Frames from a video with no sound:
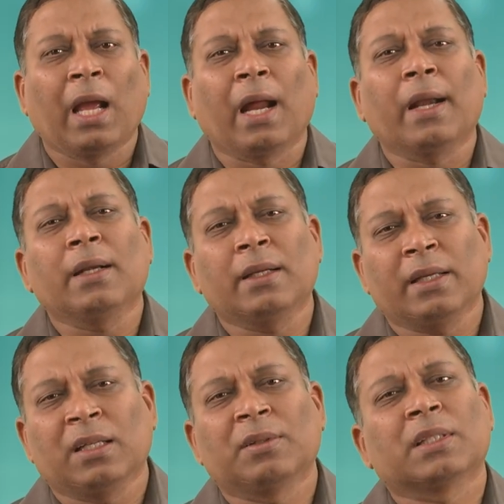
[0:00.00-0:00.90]
and
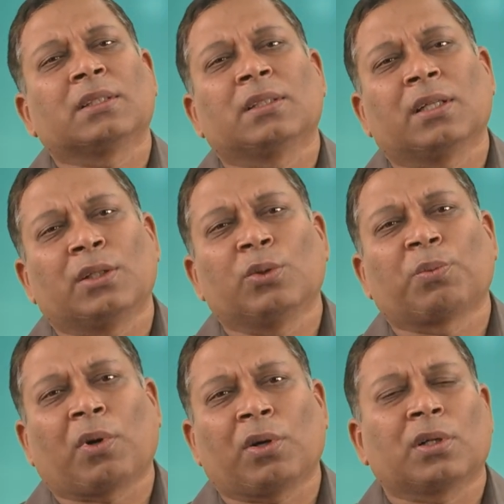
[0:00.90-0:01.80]
invest in a new
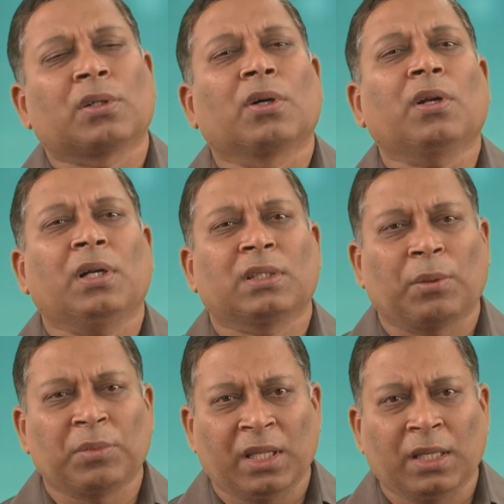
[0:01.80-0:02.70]
product or
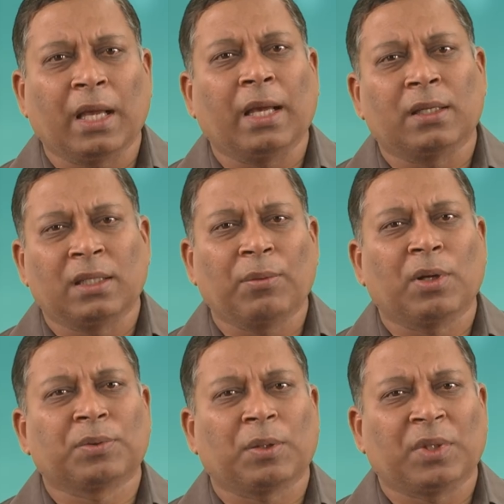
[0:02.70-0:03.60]
something,
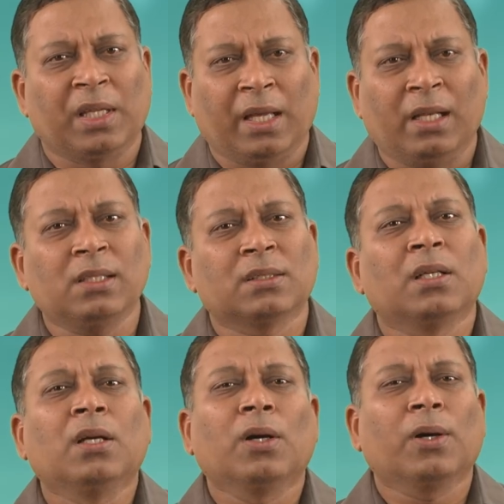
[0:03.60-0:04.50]
develop something else,
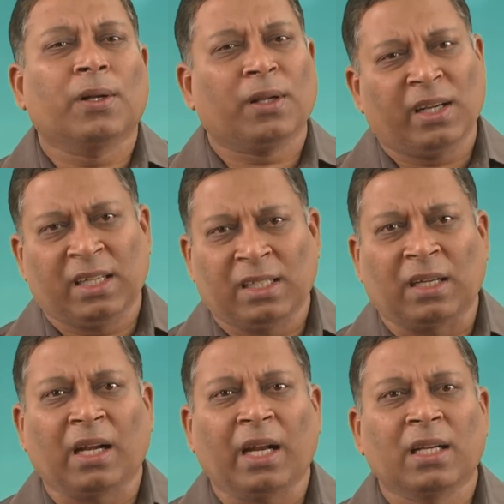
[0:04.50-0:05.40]
or correct
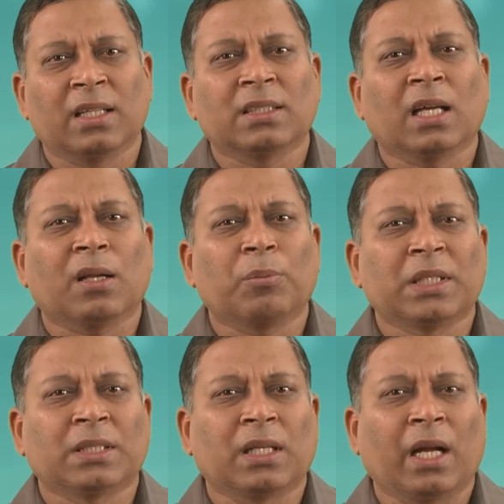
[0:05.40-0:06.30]
it, right? These are
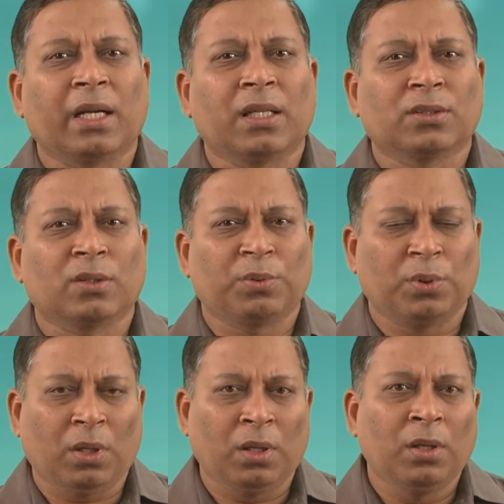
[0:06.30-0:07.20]
basic ideas of
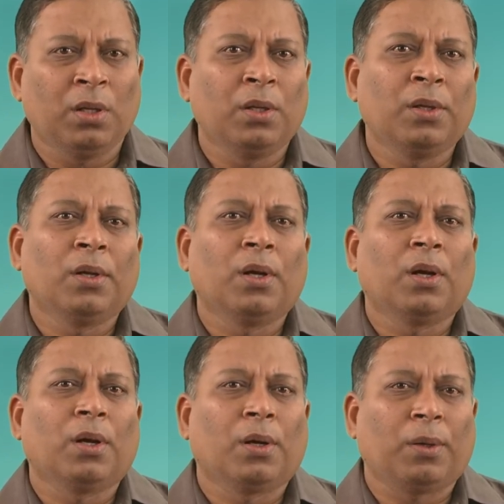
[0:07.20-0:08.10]
your
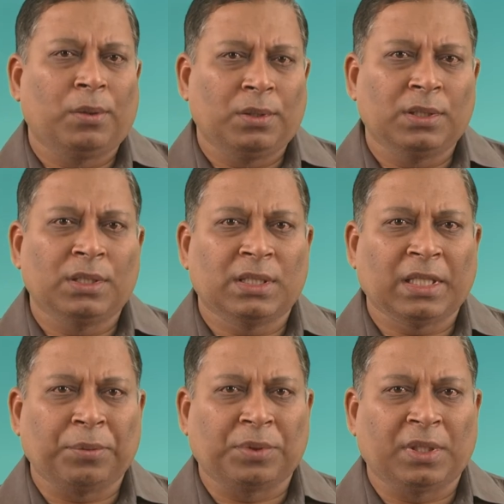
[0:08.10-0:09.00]

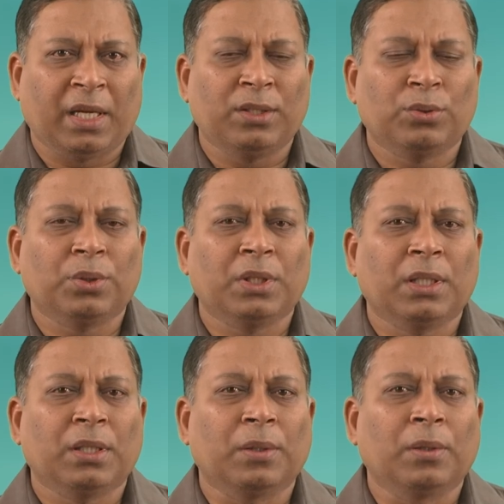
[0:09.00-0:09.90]
steps, right?
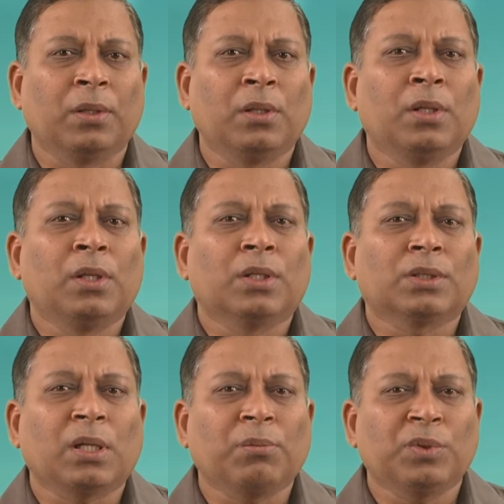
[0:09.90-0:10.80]
So
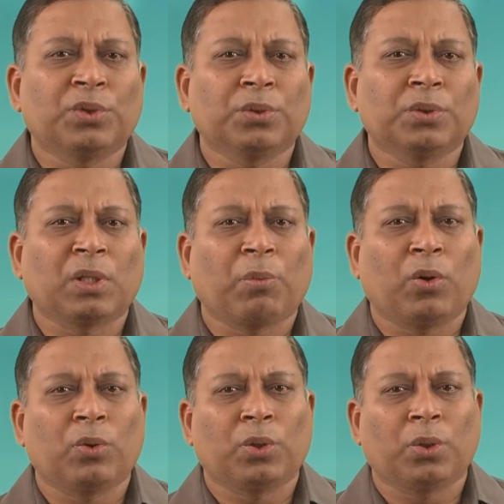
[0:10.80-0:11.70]
some issues
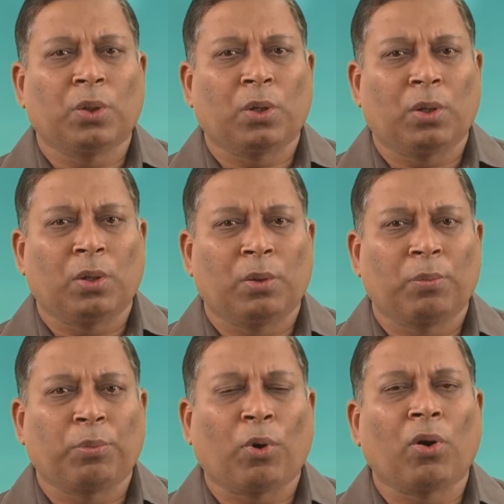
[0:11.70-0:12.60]
about your
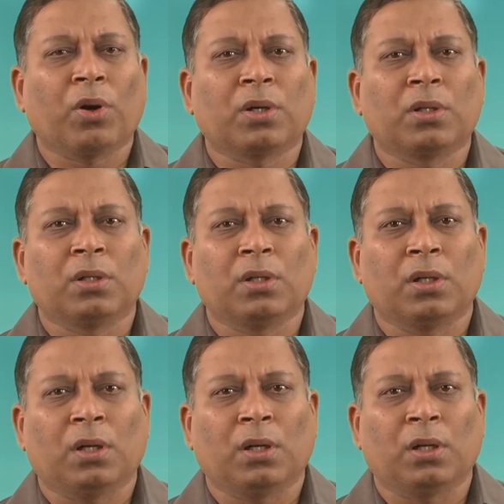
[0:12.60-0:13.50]
product
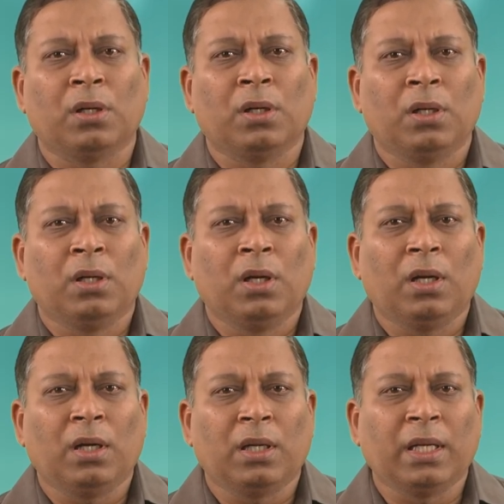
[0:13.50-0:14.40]

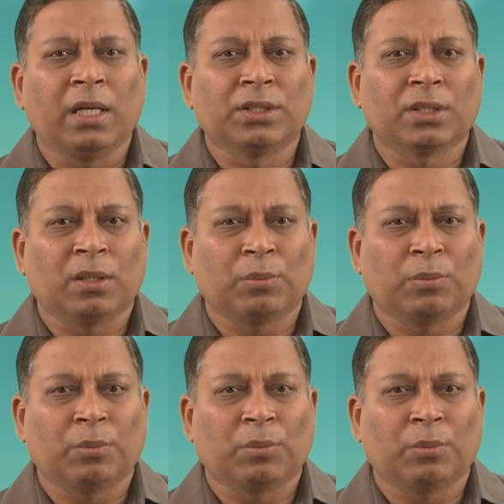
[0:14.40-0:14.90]
deletion